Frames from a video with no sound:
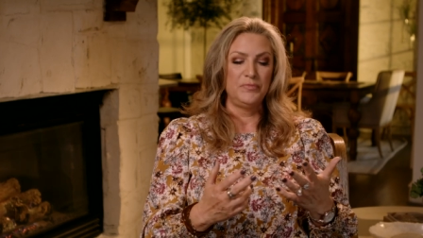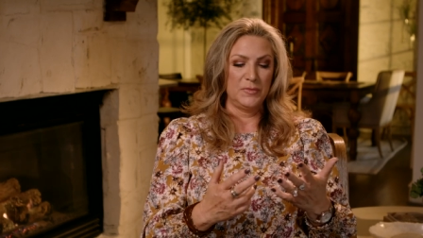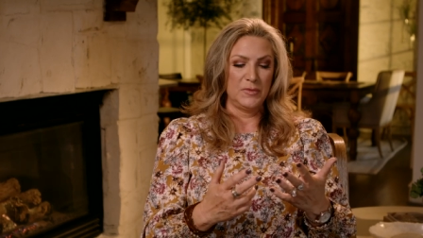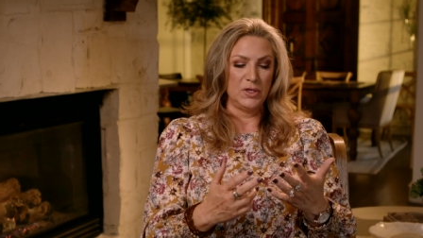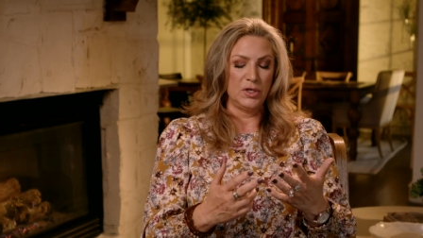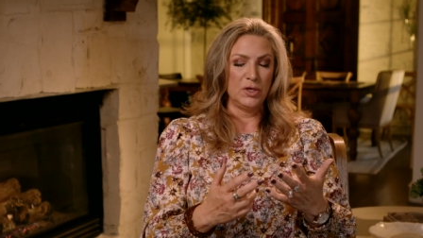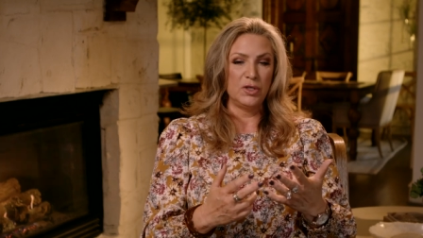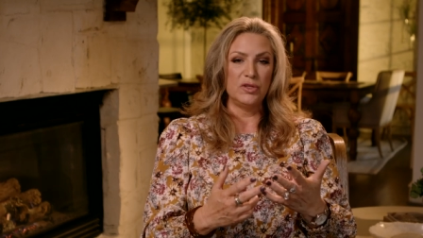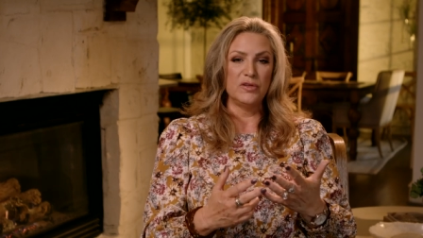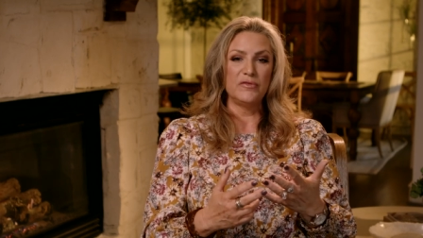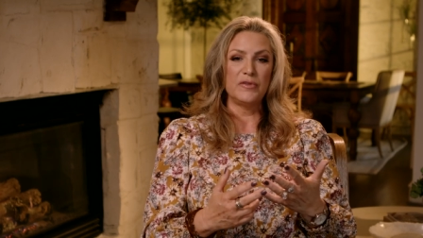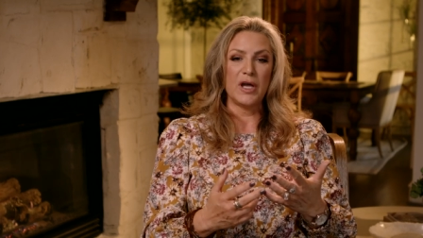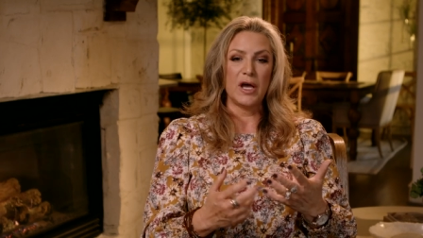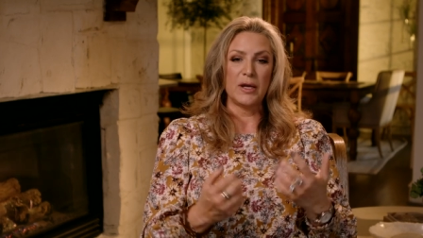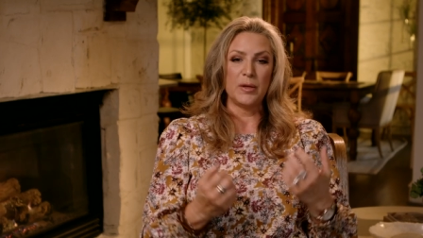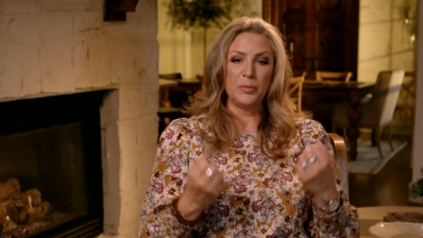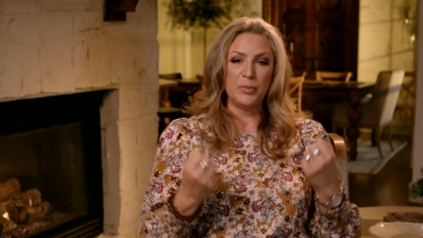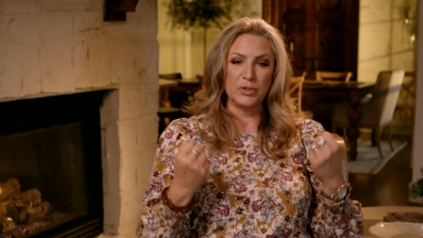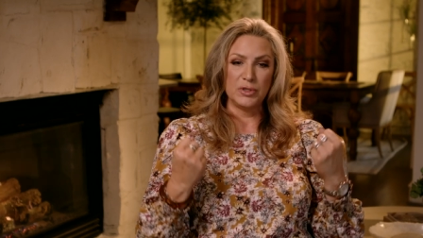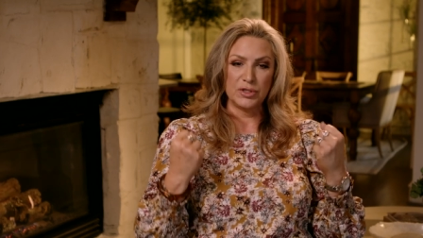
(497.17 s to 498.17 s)
you know, you've got
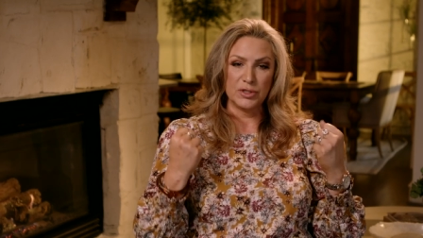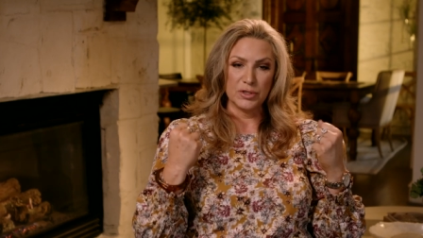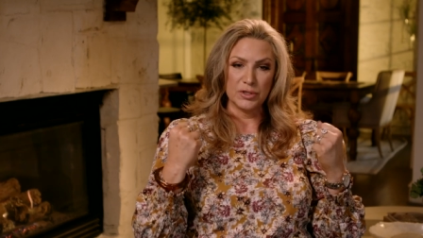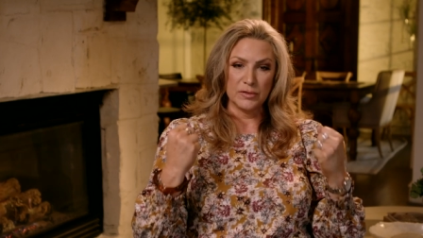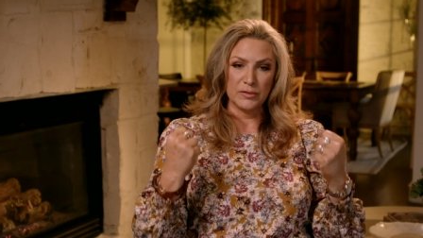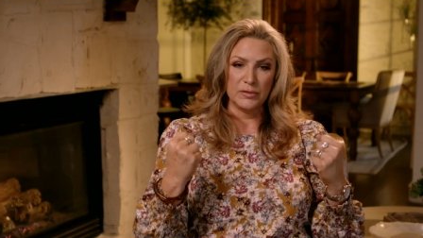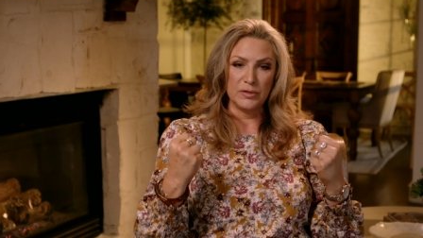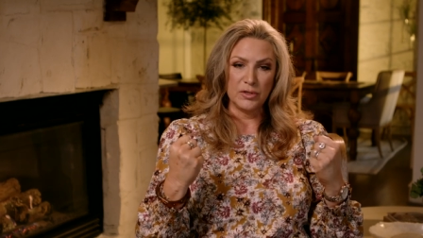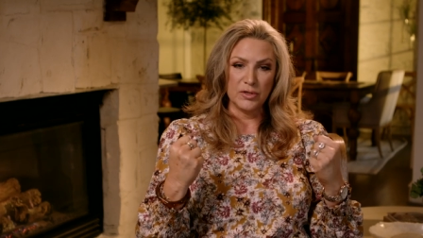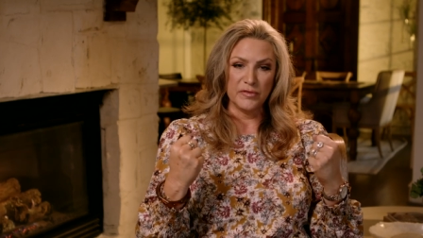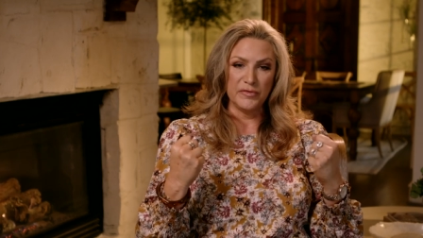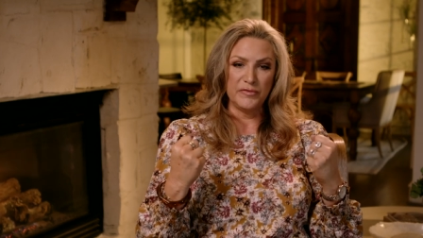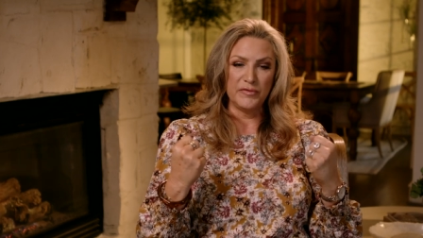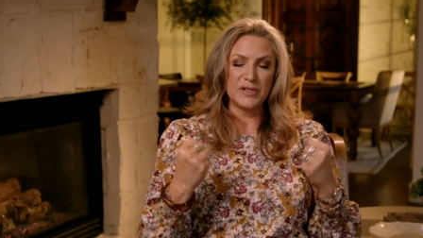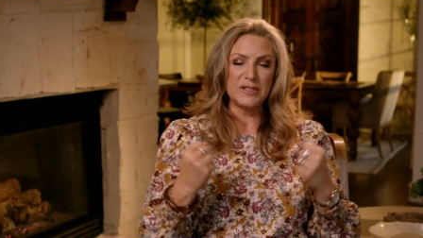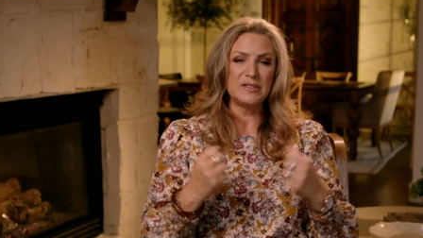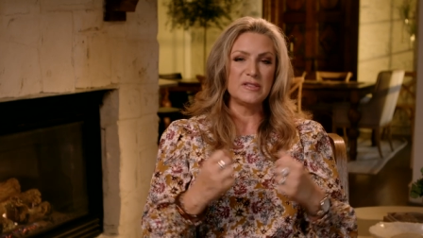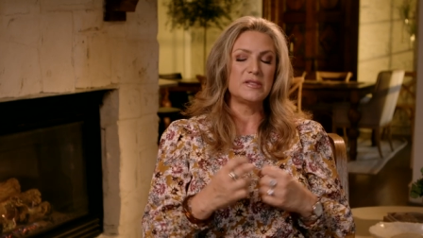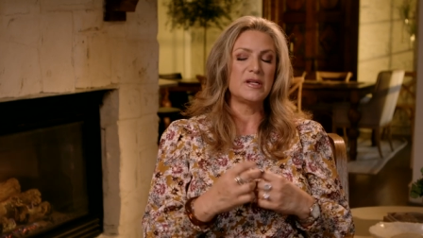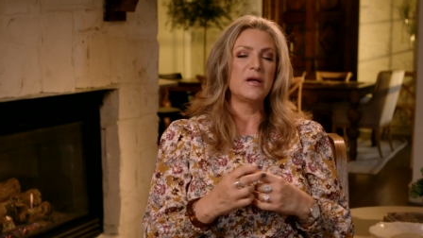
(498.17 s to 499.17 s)
to put your, your
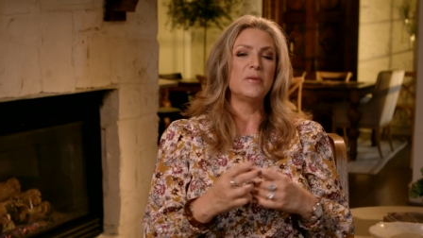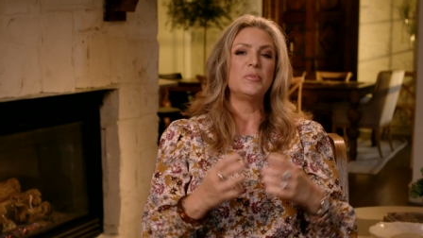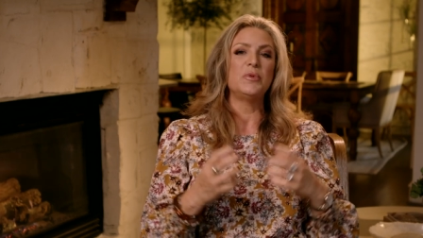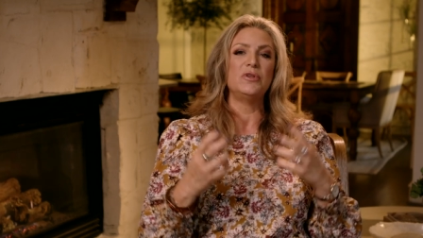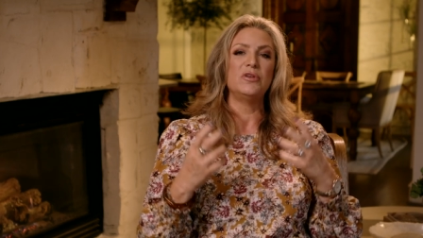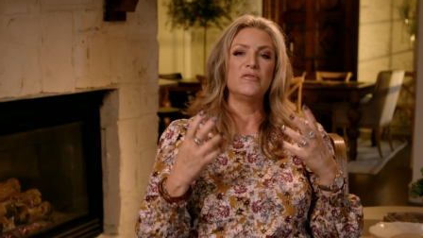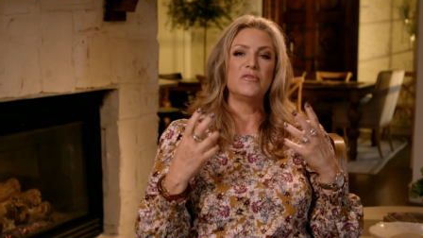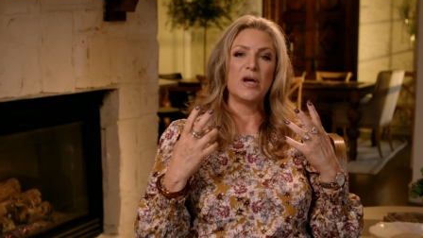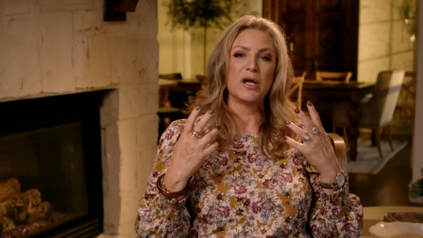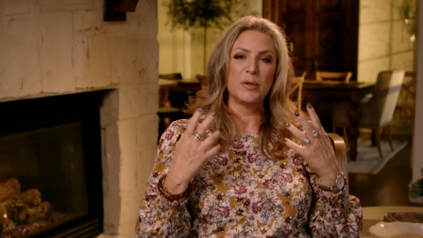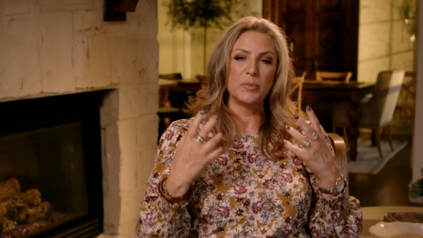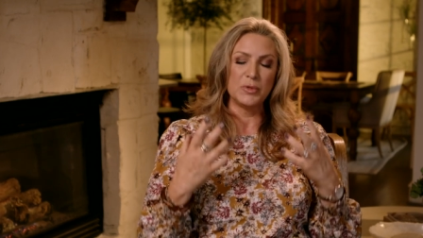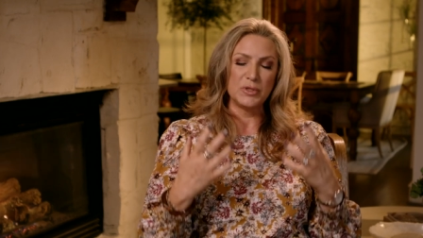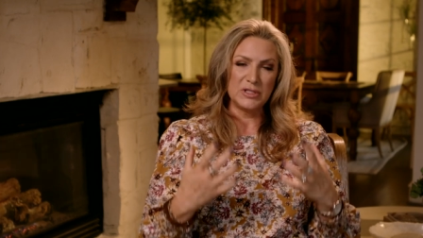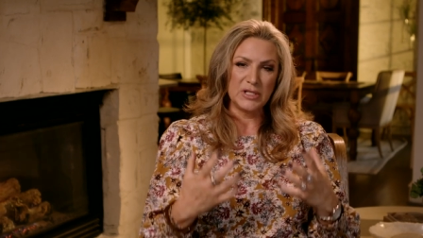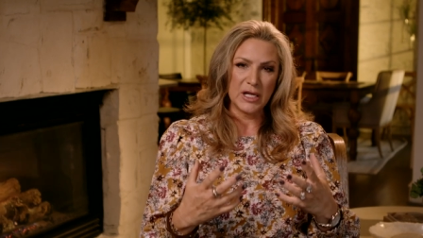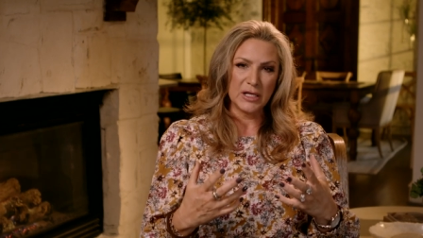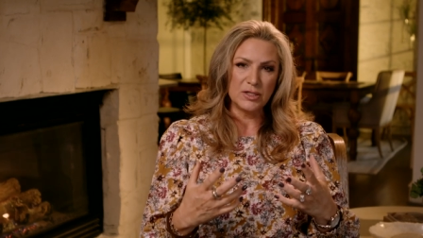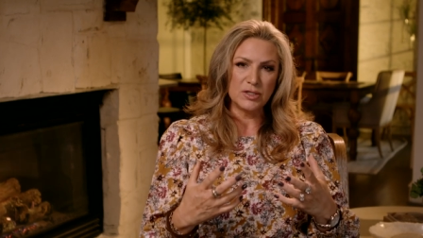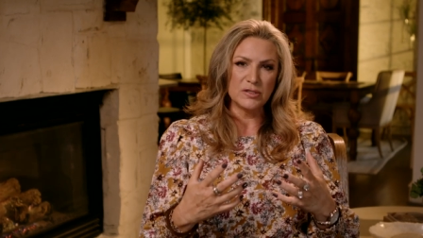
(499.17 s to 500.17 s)
fists up and you've got to
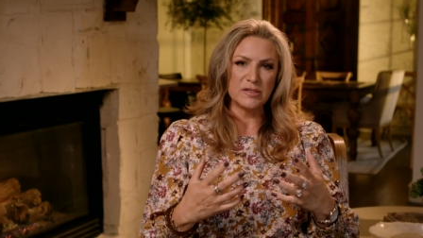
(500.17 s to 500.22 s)
protect